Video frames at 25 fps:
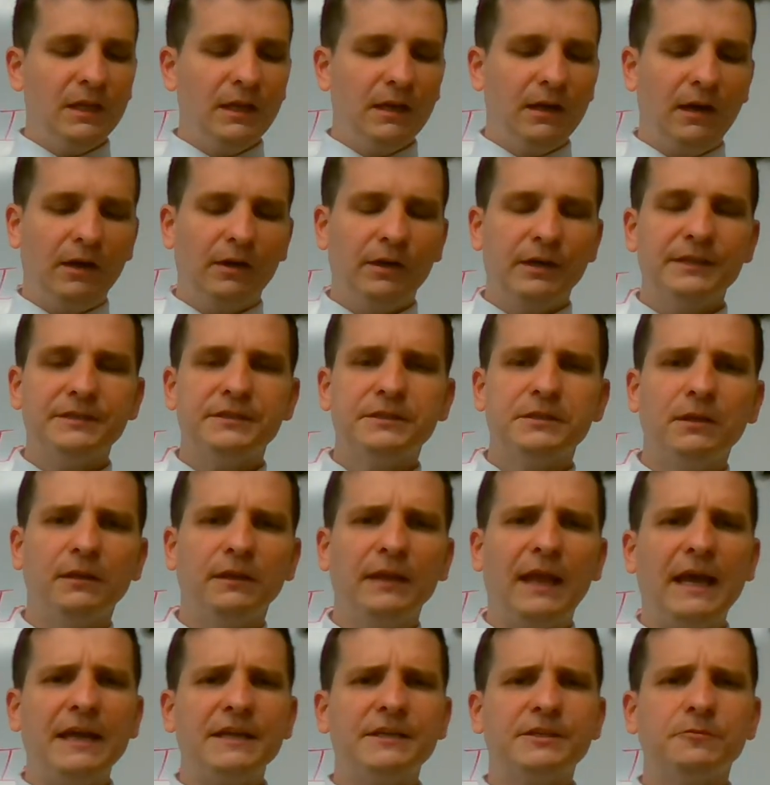All right, so
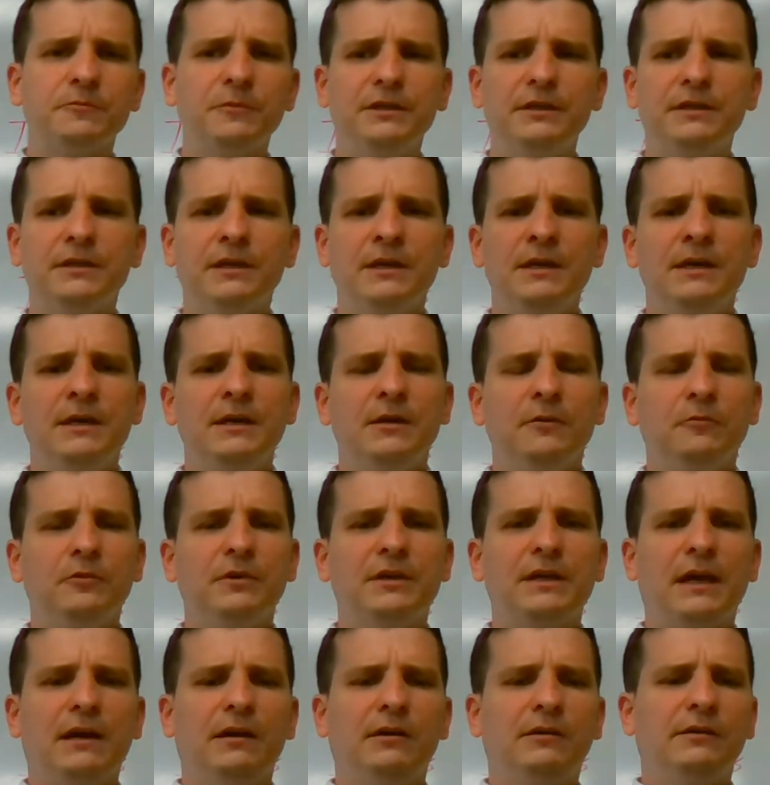last week we
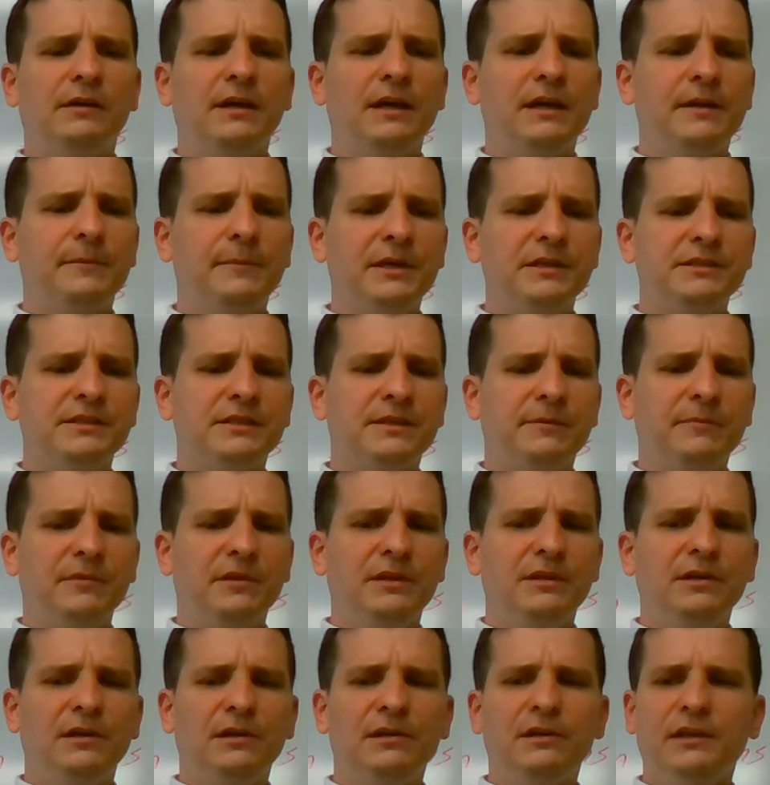kind of read about some of
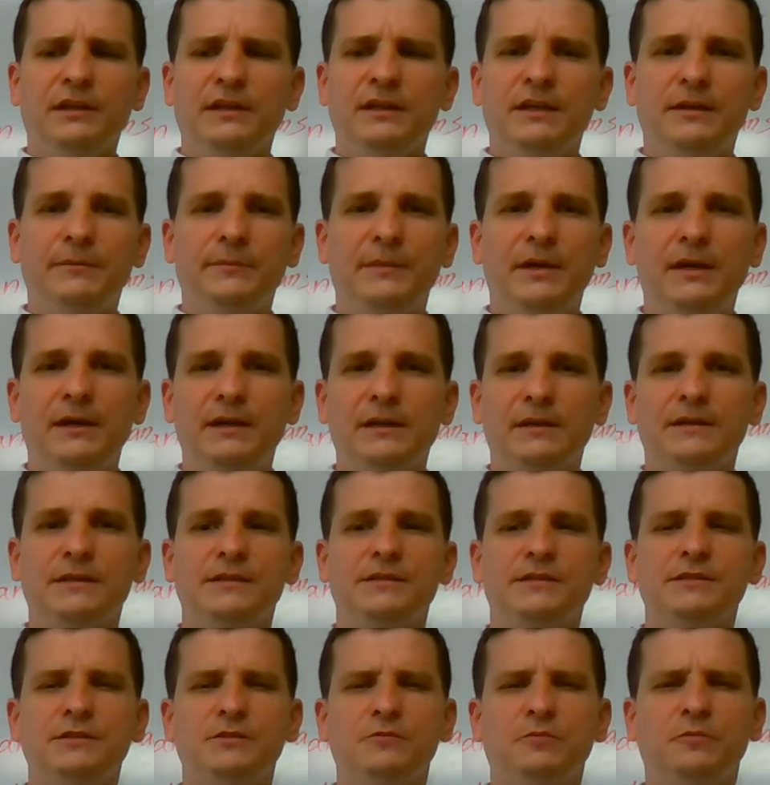the early
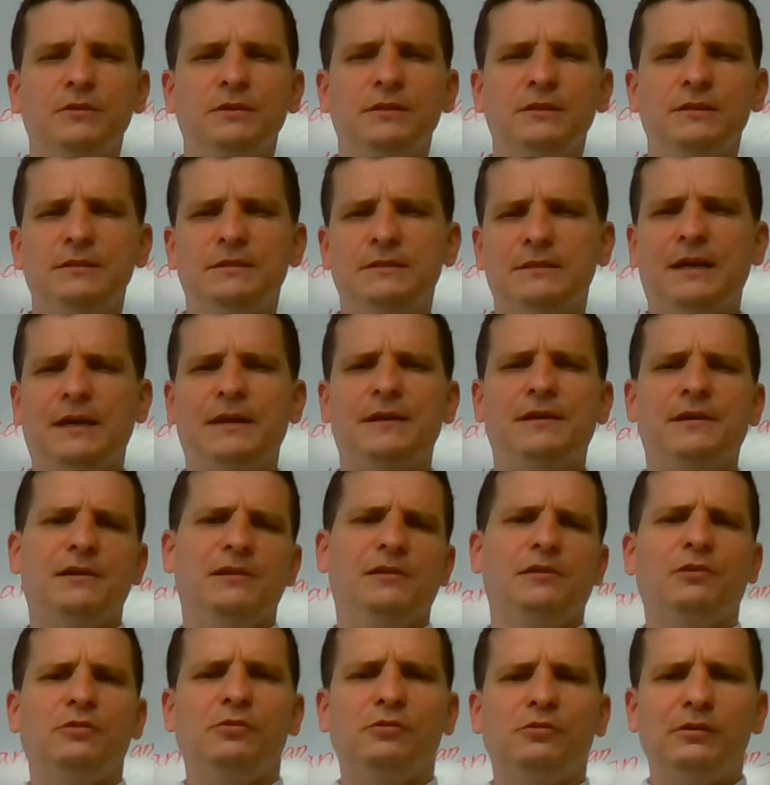Americans. We kind of got
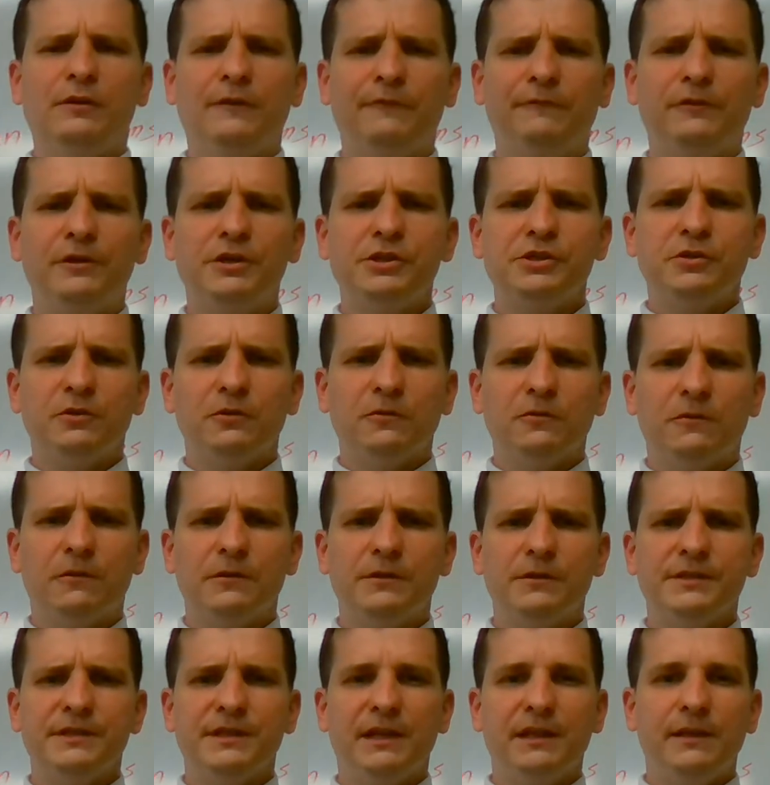a little refresher
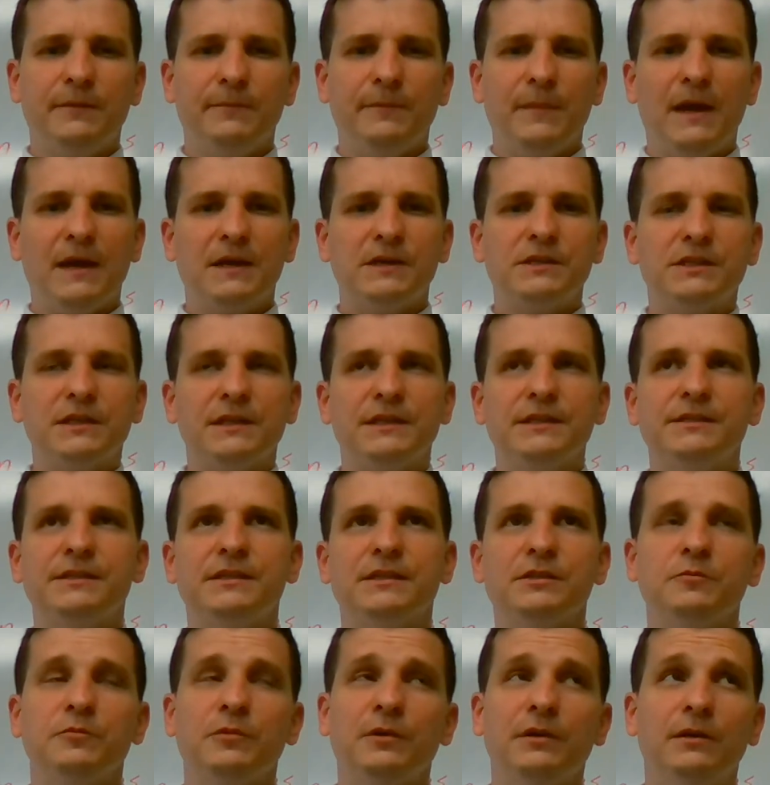course on them actually,
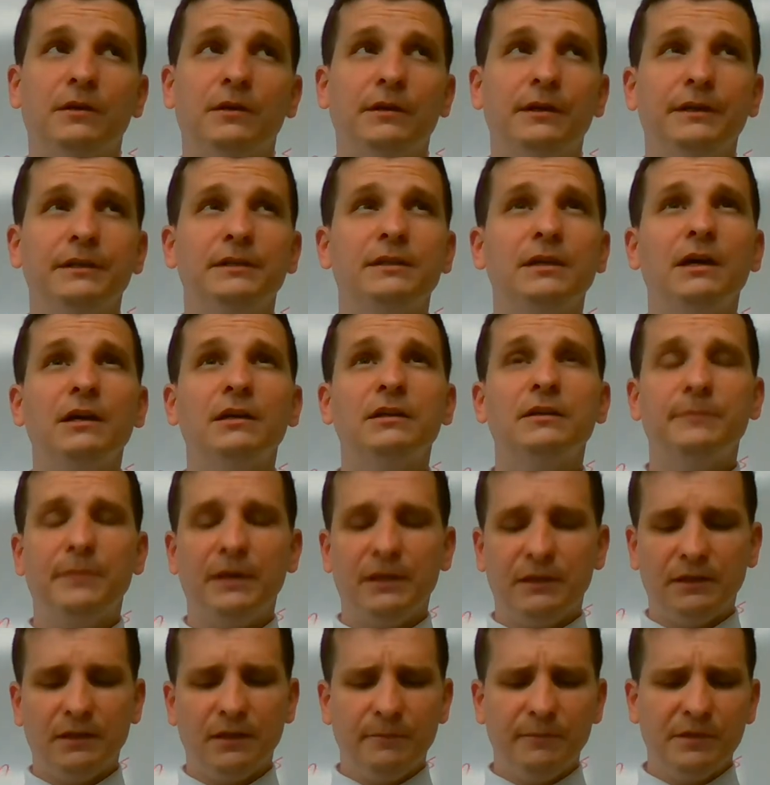since we had already talked
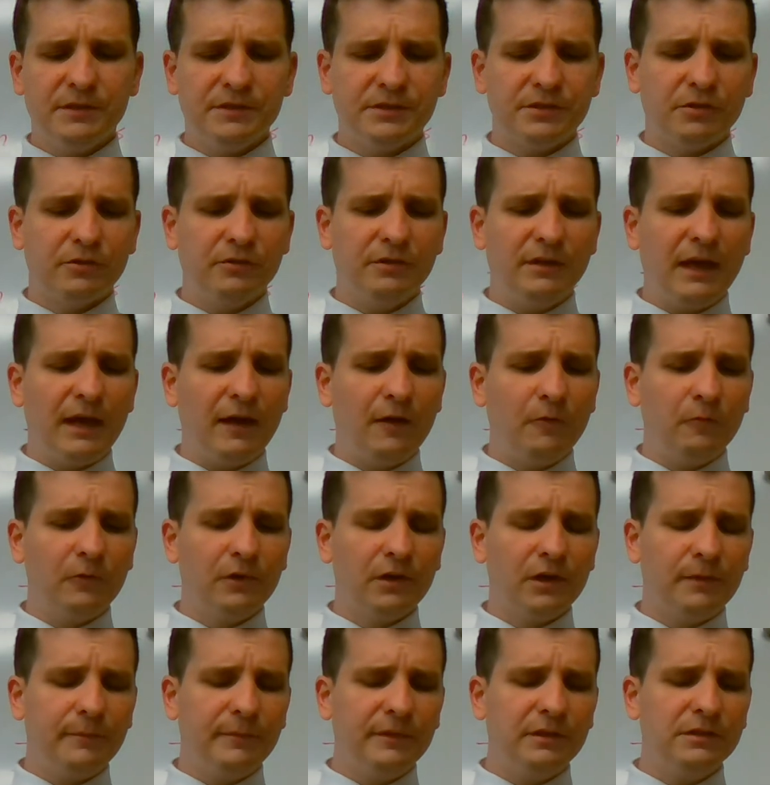about them. And so now we're
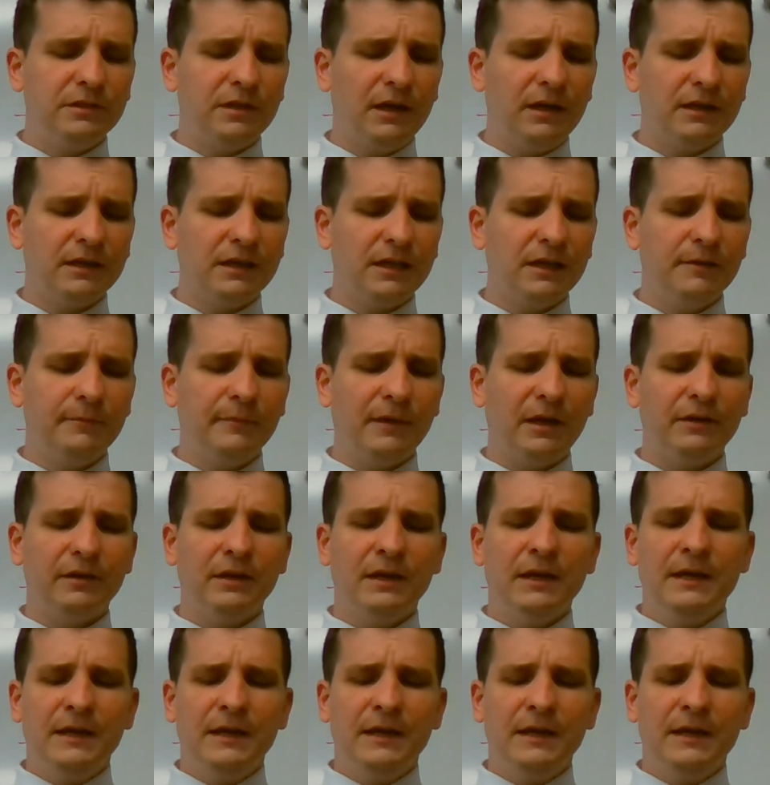going to be talking about